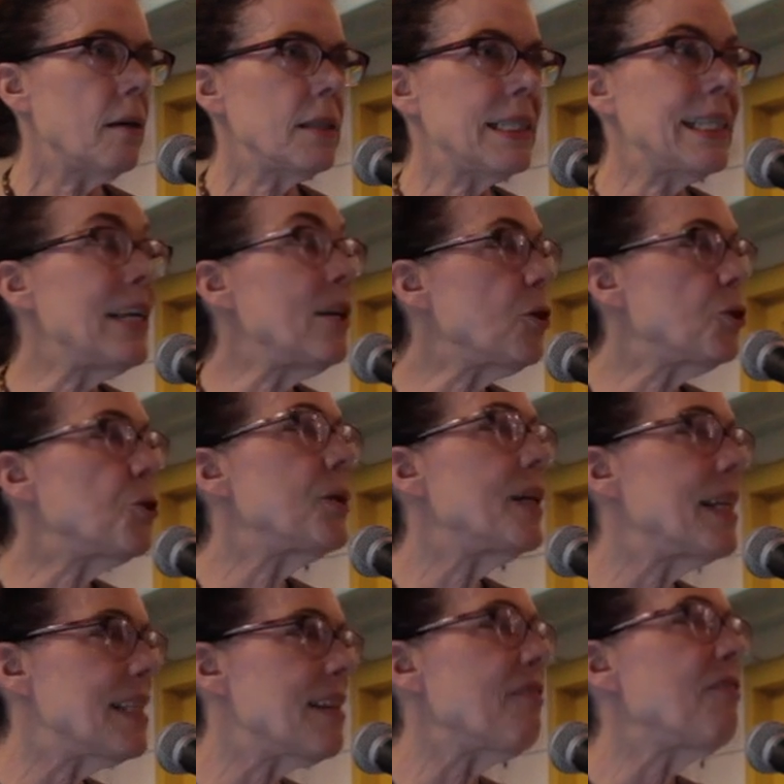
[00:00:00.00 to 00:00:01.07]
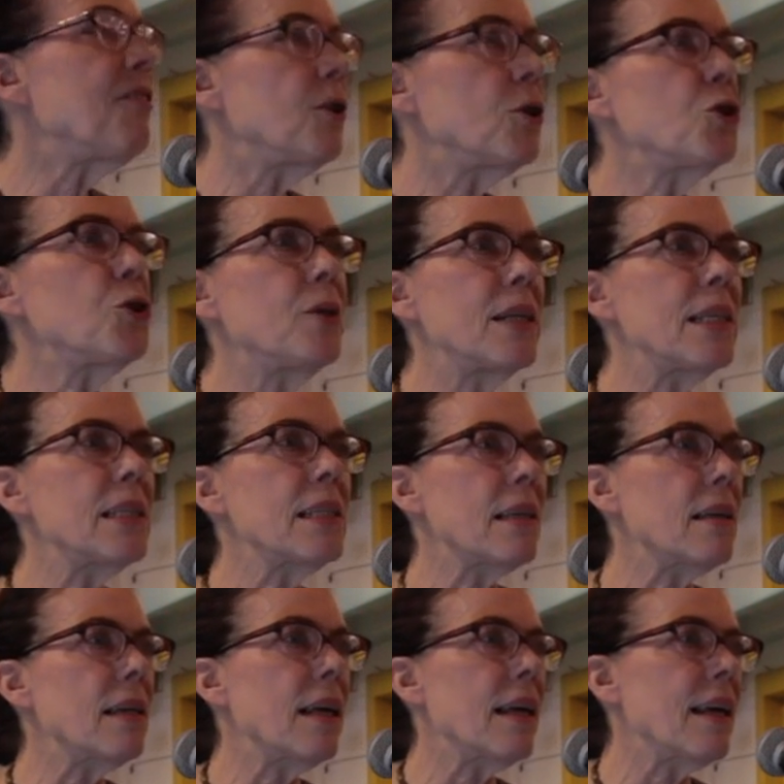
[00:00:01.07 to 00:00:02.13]
cedar trees and fir trees
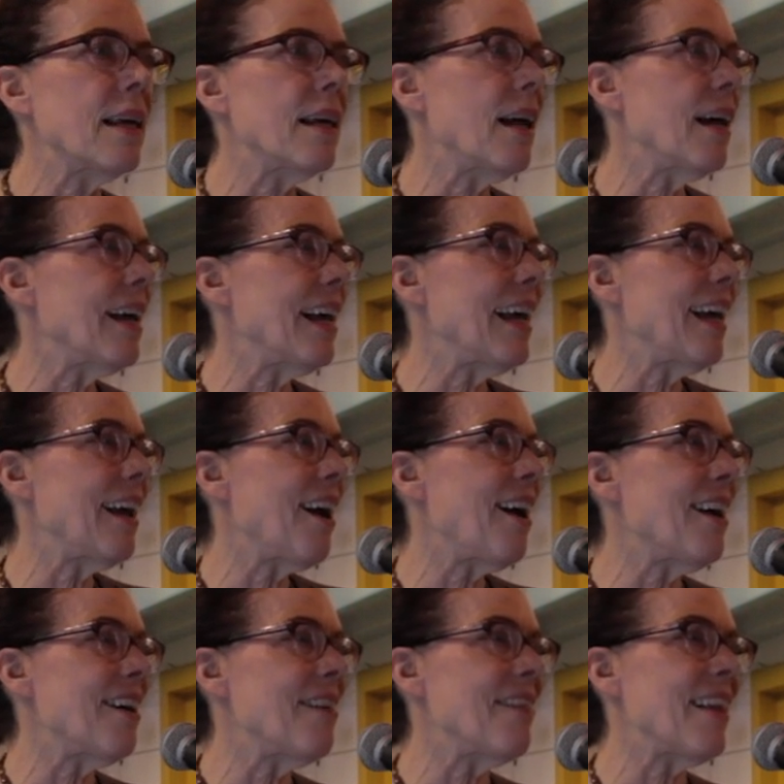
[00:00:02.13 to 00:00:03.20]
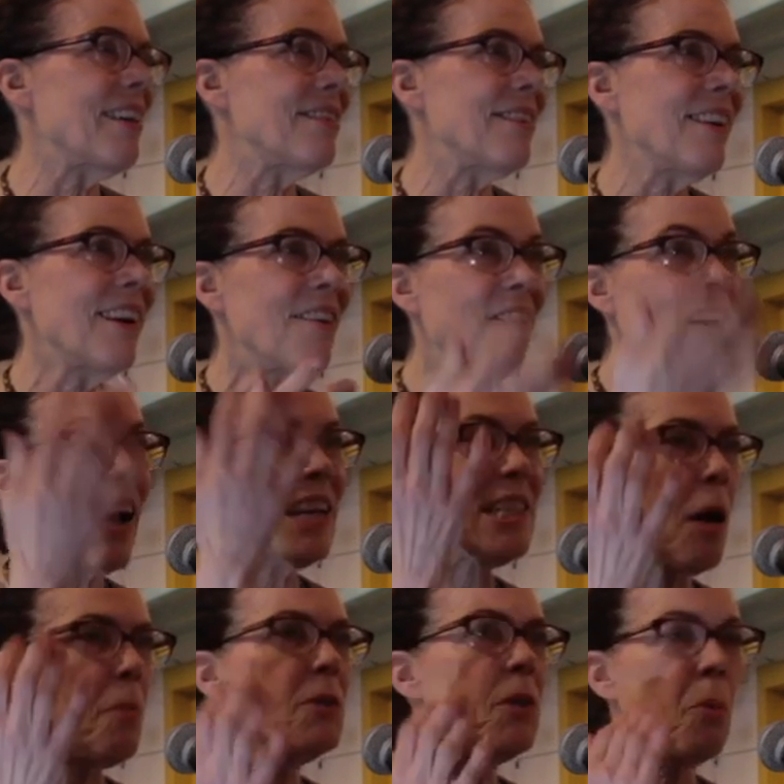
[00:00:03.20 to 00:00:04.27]
that
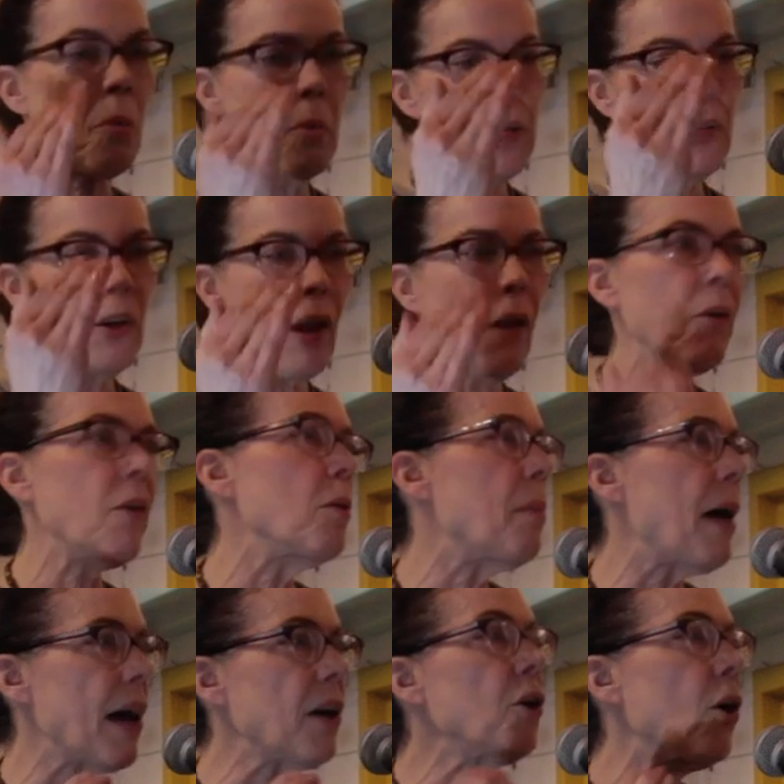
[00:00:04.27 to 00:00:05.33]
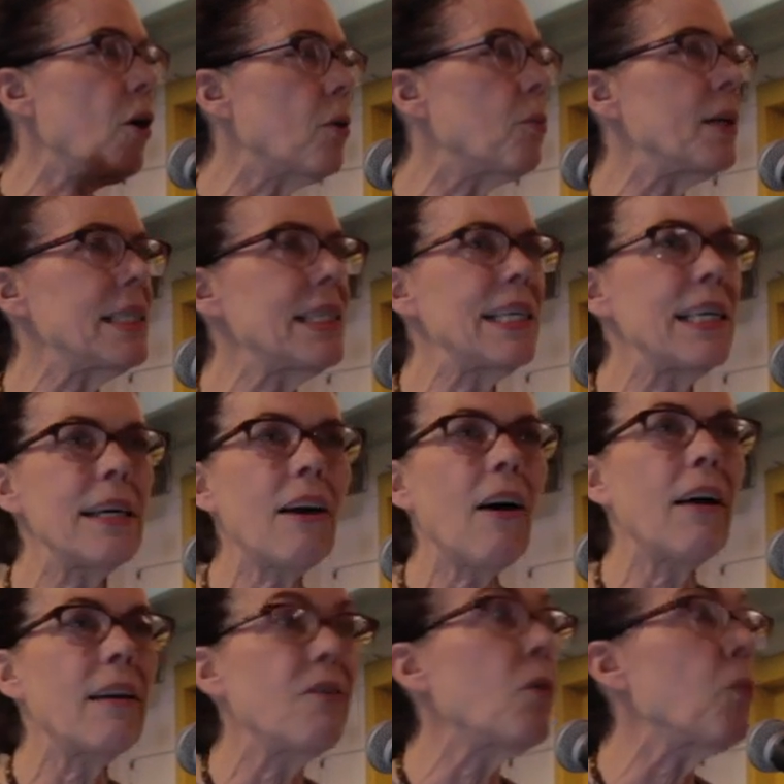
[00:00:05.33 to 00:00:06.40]
rise up. So when we look out in the backyard, we see
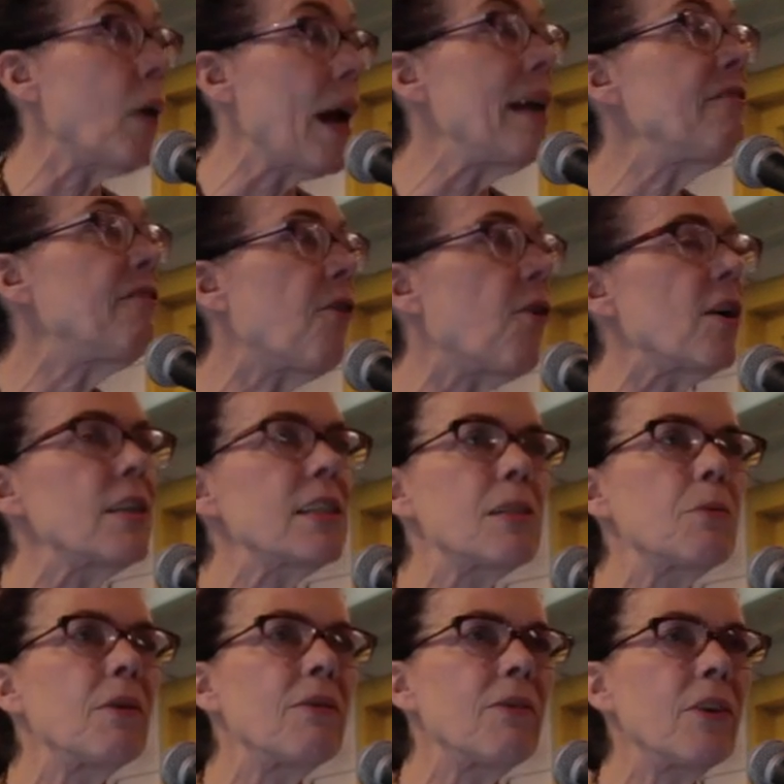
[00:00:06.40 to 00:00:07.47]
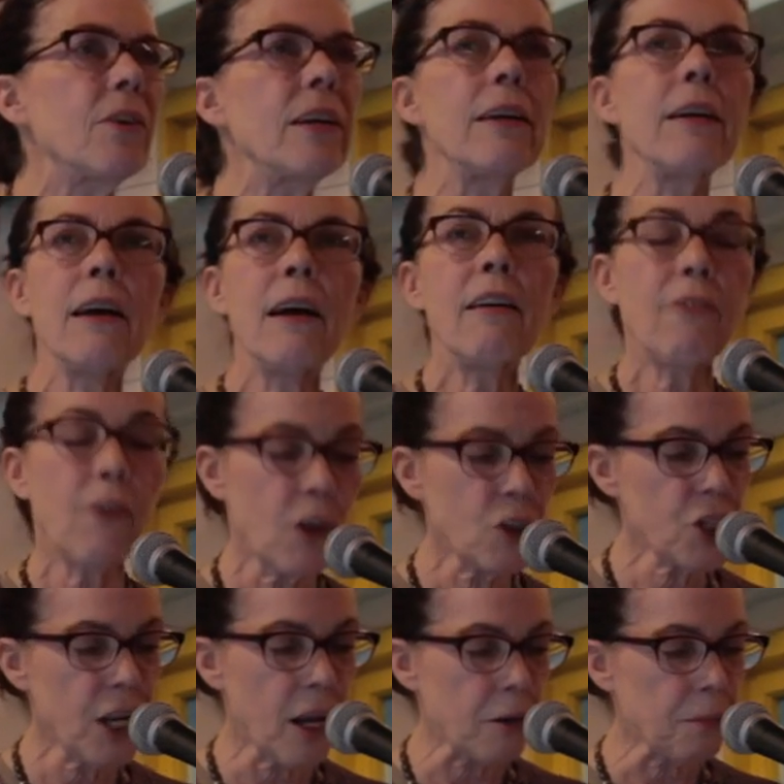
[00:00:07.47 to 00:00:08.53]
kind of a rainforest. We're very
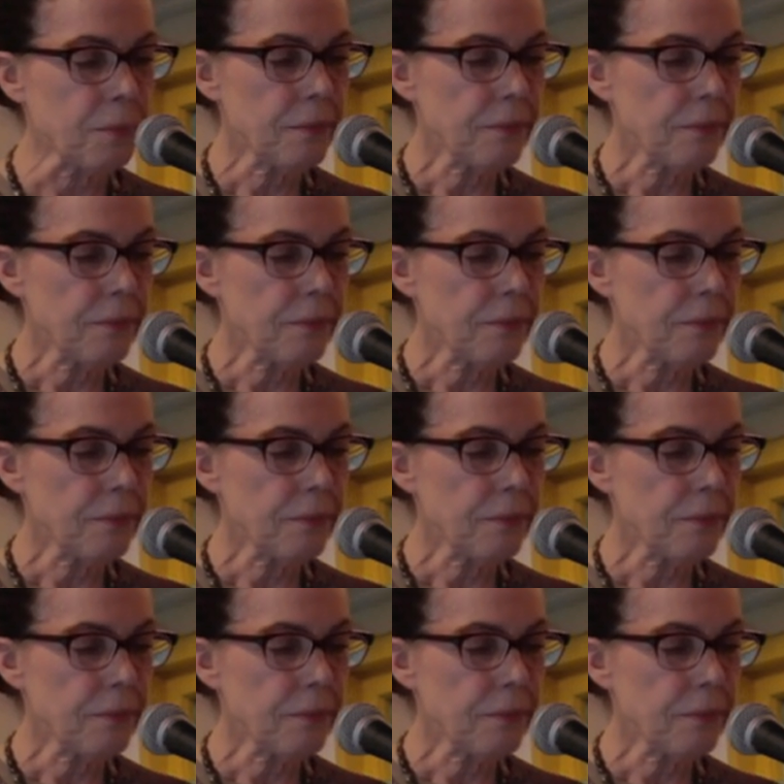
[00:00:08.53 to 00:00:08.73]
fortunate.